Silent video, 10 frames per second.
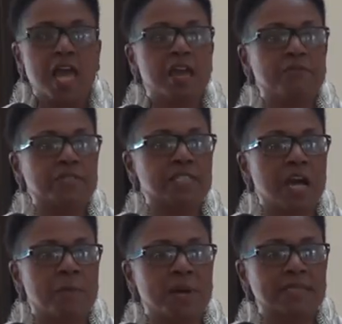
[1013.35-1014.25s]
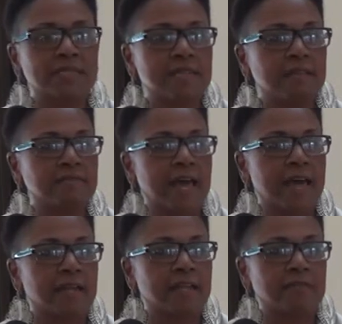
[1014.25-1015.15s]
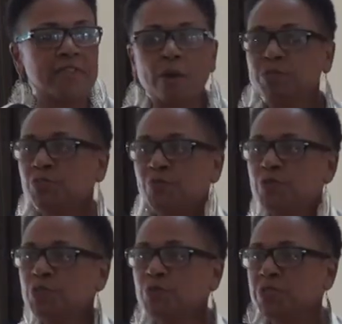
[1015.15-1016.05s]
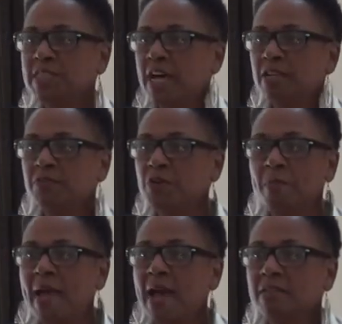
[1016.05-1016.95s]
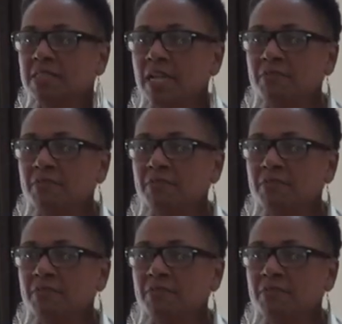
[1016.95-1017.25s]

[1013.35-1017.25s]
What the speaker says: Every time I said that, that was the first words out of their mouth.